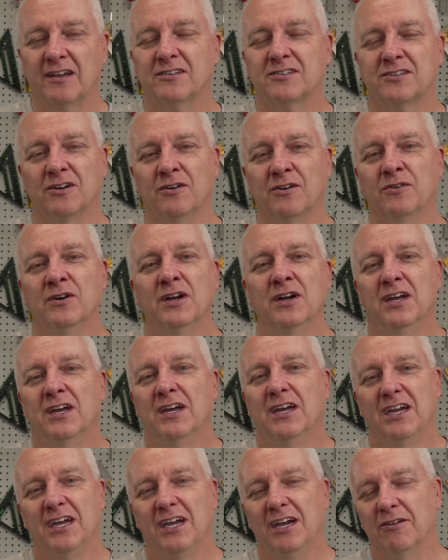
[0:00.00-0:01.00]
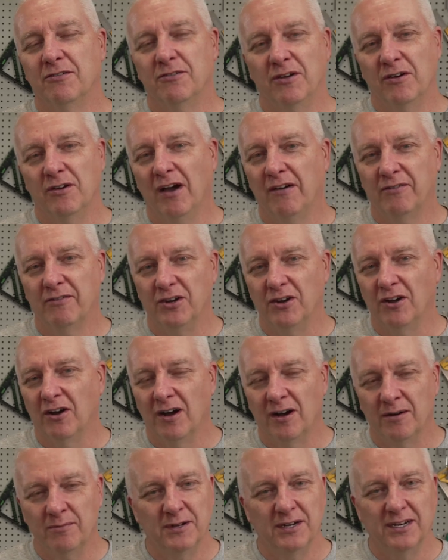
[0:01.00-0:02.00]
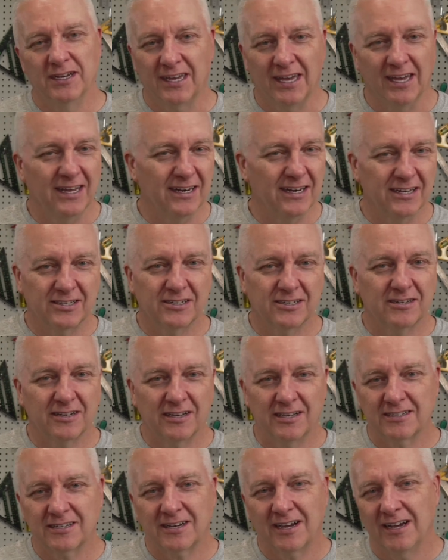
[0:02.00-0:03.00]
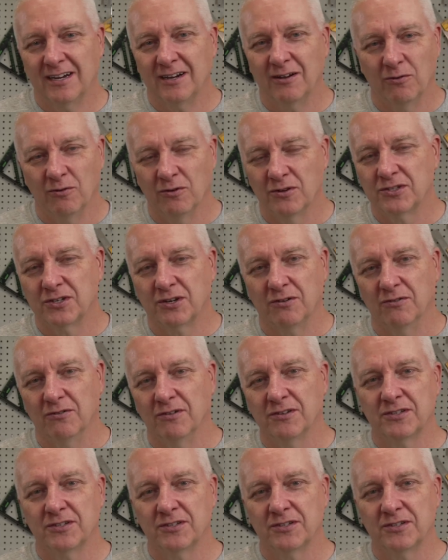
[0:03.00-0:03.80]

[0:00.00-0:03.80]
So here you have a knob, and again, it's, it's kind of old school.